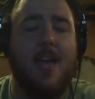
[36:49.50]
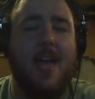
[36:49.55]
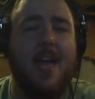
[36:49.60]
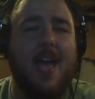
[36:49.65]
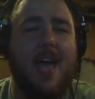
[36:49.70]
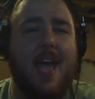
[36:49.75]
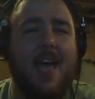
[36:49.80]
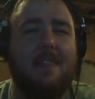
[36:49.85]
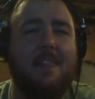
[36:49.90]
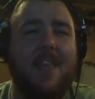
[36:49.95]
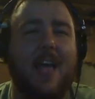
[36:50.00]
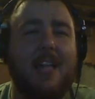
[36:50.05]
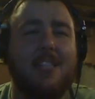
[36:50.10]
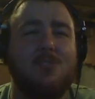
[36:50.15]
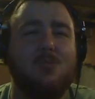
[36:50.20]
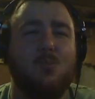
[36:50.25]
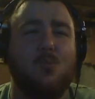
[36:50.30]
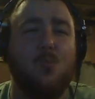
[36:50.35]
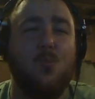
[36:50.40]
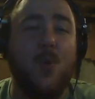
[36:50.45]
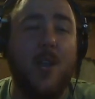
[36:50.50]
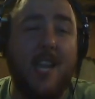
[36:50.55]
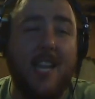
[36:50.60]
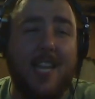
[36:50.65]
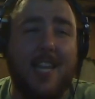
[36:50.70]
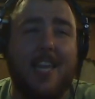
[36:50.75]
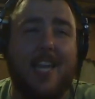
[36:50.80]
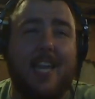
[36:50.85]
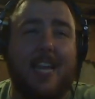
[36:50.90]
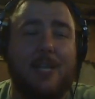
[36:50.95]
and that's
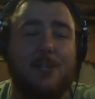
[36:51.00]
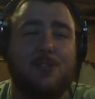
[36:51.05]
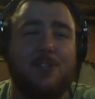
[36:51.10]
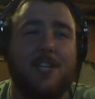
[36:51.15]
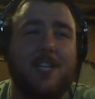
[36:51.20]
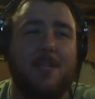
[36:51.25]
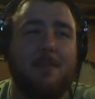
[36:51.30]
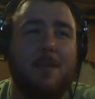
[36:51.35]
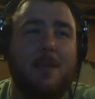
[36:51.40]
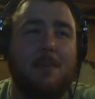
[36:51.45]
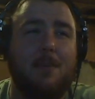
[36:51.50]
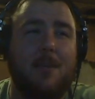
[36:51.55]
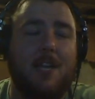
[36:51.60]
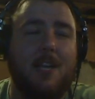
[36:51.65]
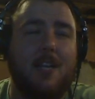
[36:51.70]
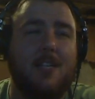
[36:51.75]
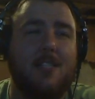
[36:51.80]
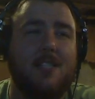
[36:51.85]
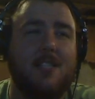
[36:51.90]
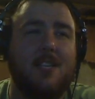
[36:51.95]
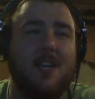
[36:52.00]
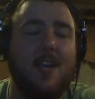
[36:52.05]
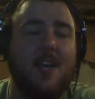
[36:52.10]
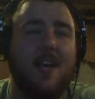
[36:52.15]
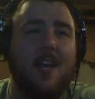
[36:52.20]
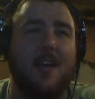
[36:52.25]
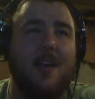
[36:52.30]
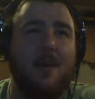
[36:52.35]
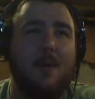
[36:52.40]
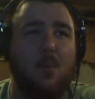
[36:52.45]
really interesting to me because
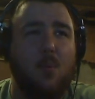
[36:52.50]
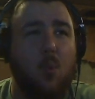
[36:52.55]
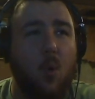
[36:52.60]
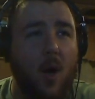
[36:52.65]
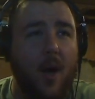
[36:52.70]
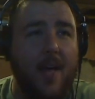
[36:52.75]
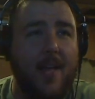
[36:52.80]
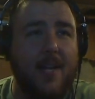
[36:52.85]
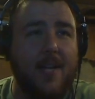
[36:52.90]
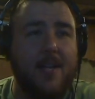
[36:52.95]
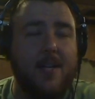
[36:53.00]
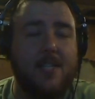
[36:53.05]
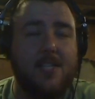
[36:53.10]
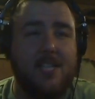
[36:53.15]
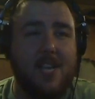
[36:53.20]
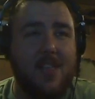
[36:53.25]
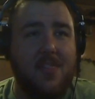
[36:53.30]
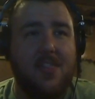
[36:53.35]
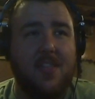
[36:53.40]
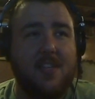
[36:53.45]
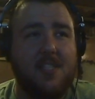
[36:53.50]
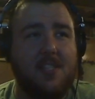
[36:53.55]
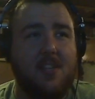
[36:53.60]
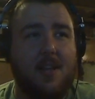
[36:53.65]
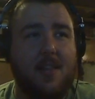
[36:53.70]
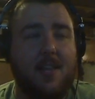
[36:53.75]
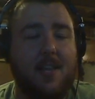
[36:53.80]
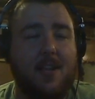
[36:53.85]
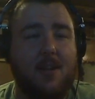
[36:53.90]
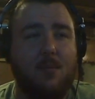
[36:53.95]
one, Jinth is
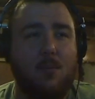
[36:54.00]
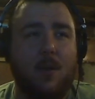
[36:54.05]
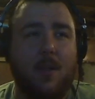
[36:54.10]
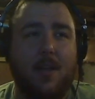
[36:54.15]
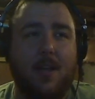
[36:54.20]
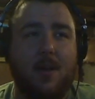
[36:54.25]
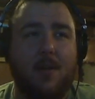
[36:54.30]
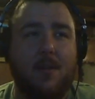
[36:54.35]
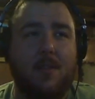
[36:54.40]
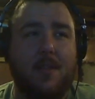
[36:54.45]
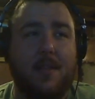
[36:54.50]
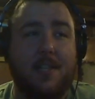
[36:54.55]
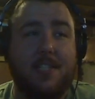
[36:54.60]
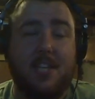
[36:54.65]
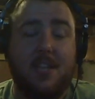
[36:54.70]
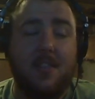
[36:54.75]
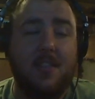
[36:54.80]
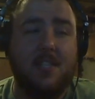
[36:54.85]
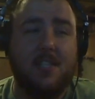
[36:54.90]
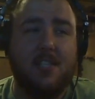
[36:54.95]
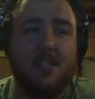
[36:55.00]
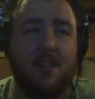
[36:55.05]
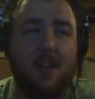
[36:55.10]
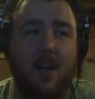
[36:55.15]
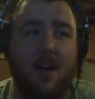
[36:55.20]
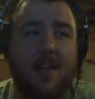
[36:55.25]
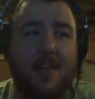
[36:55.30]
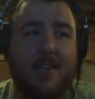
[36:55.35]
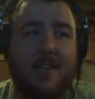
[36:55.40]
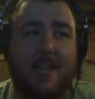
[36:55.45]
not Jinth is
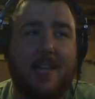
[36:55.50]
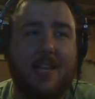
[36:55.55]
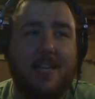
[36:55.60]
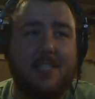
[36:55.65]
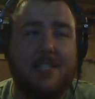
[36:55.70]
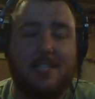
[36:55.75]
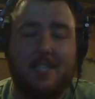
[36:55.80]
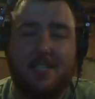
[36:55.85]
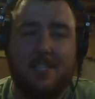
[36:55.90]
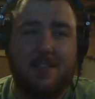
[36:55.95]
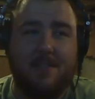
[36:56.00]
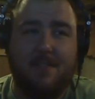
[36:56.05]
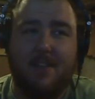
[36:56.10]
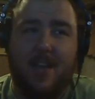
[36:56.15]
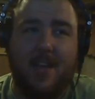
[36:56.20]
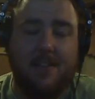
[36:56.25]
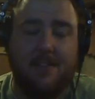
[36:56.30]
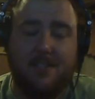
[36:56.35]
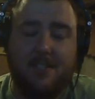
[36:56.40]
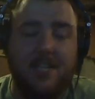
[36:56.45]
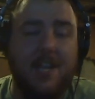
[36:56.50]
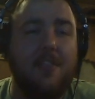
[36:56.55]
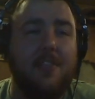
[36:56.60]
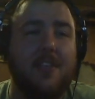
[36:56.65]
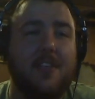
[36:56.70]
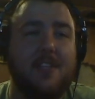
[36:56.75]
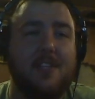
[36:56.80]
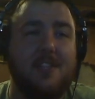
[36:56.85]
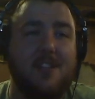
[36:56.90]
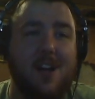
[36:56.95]
not like a seasoned vet. Jinth
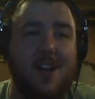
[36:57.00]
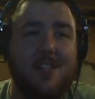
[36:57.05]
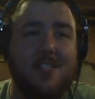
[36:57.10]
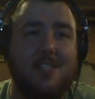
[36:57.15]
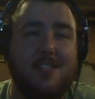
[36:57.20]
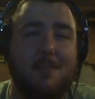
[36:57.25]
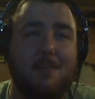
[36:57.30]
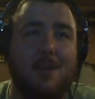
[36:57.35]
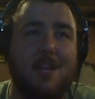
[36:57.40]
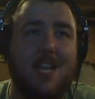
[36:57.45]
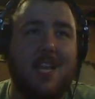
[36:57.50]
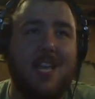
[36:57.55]
is not somebody